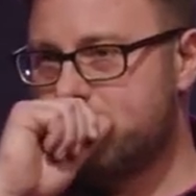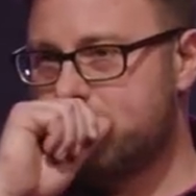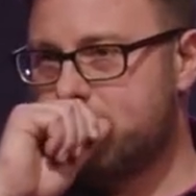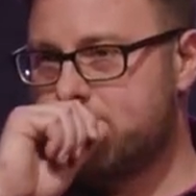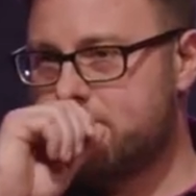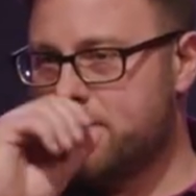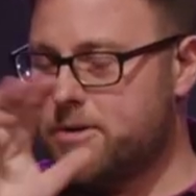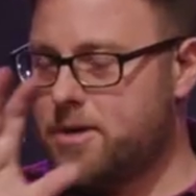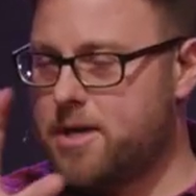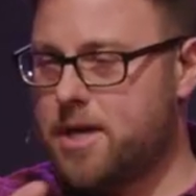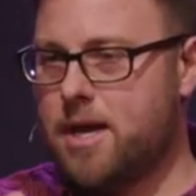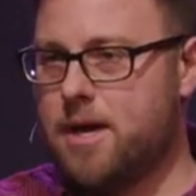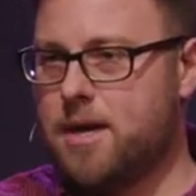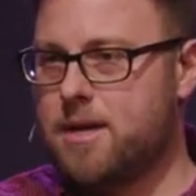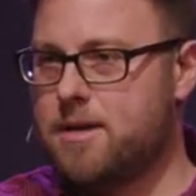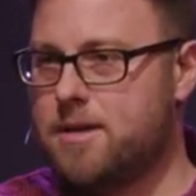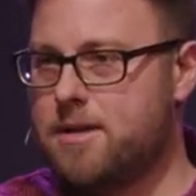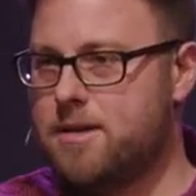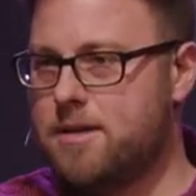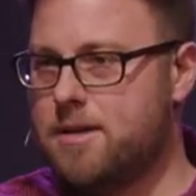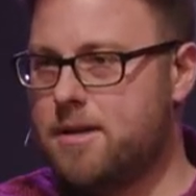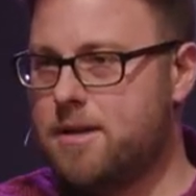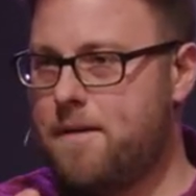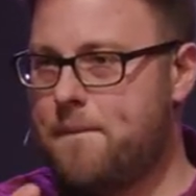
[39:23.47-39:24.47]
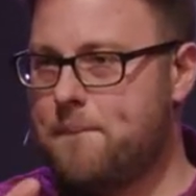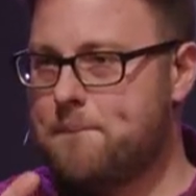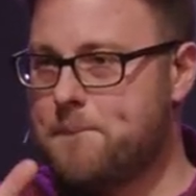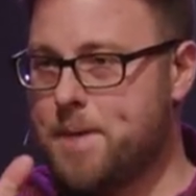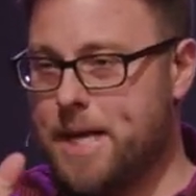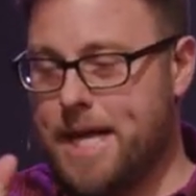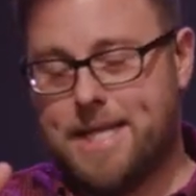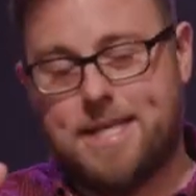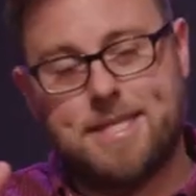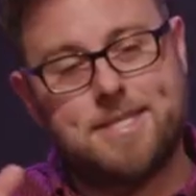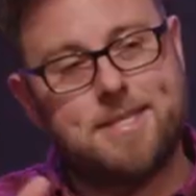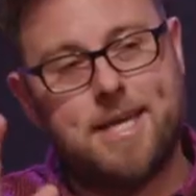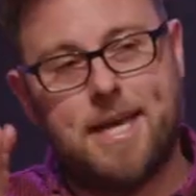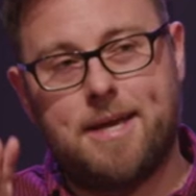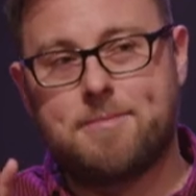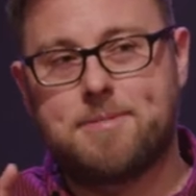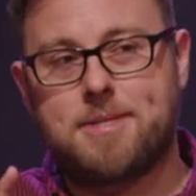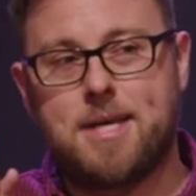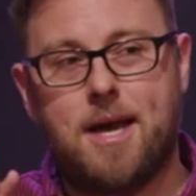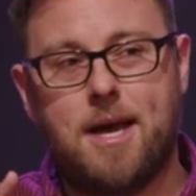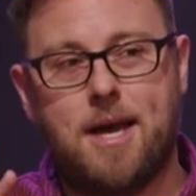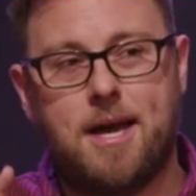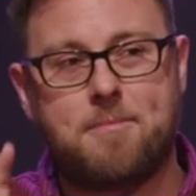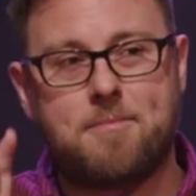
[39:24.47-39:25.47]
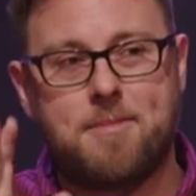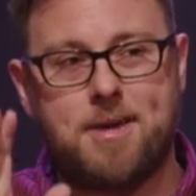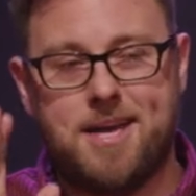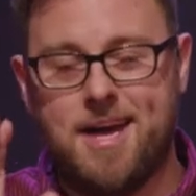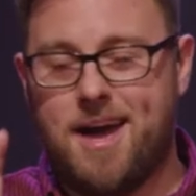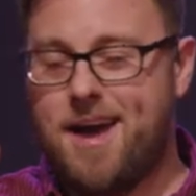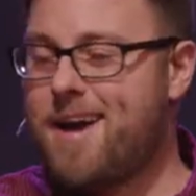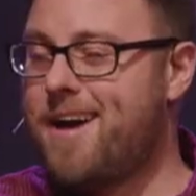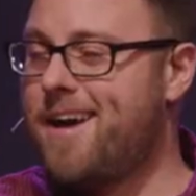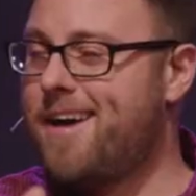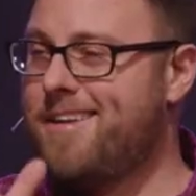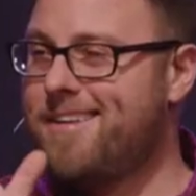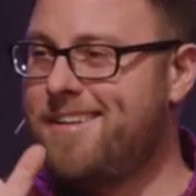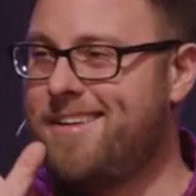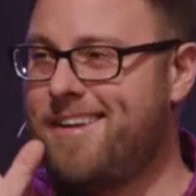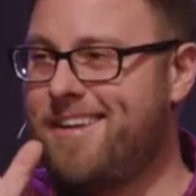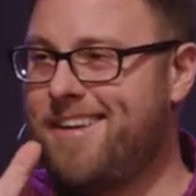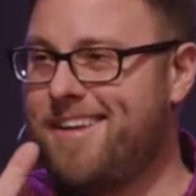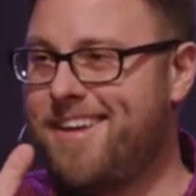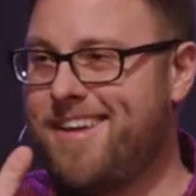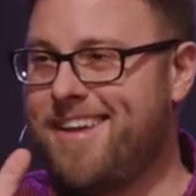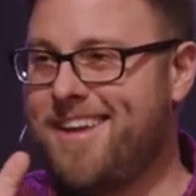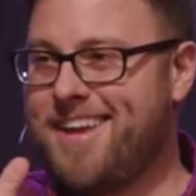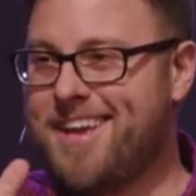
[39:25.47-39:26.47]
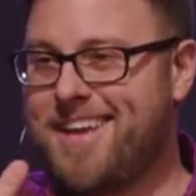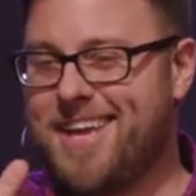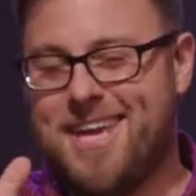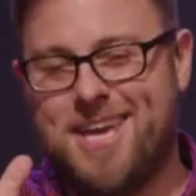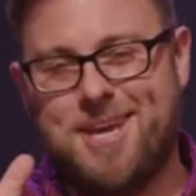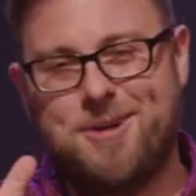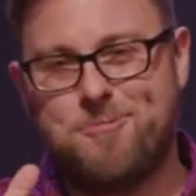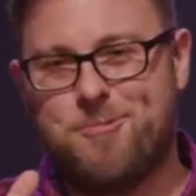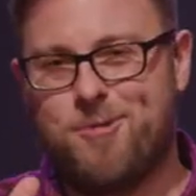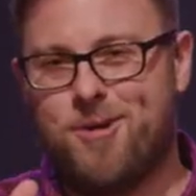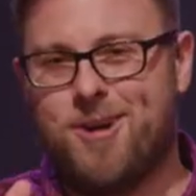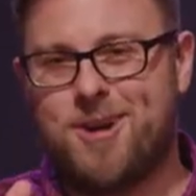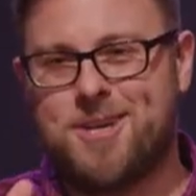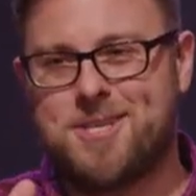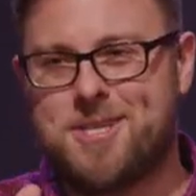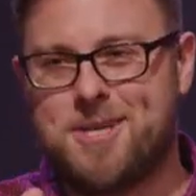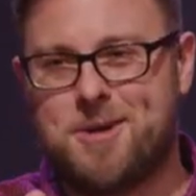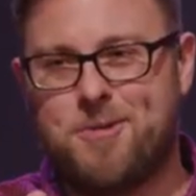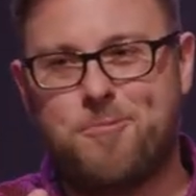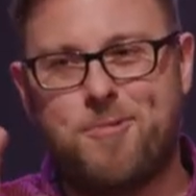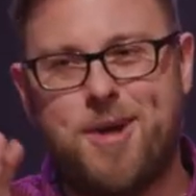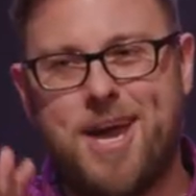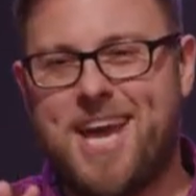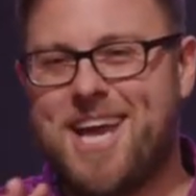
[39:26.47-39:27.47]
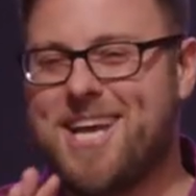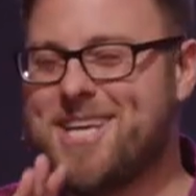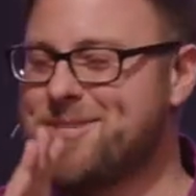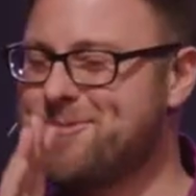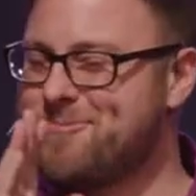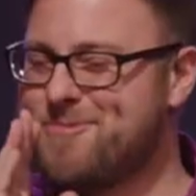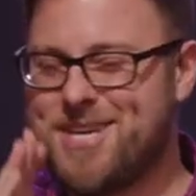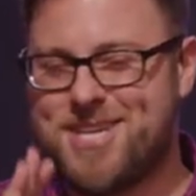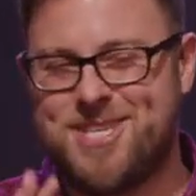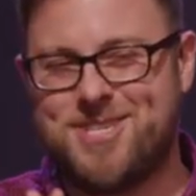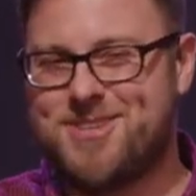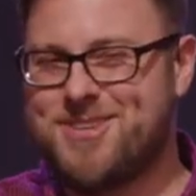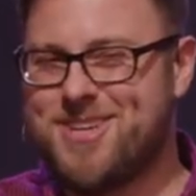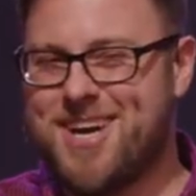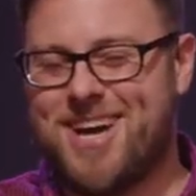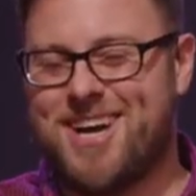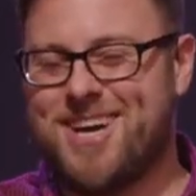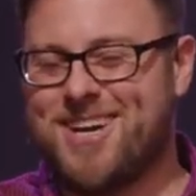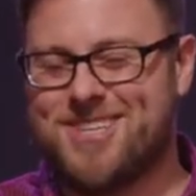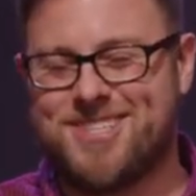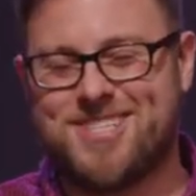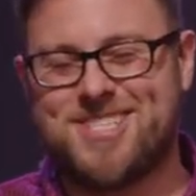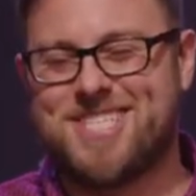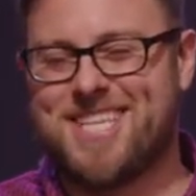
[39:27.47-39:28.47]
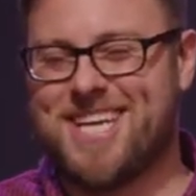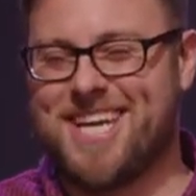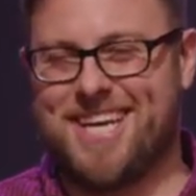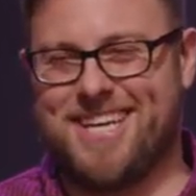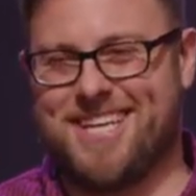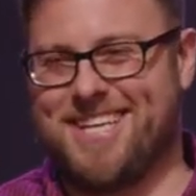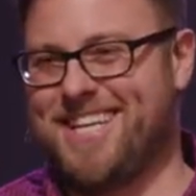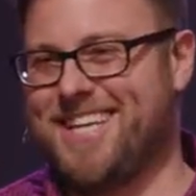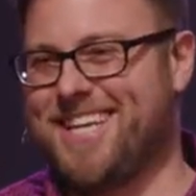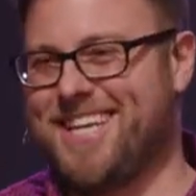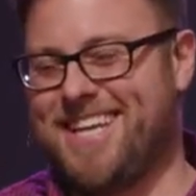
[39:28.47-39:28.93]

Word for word: It's okay. But at the same time, God, He works in ways we do not understand.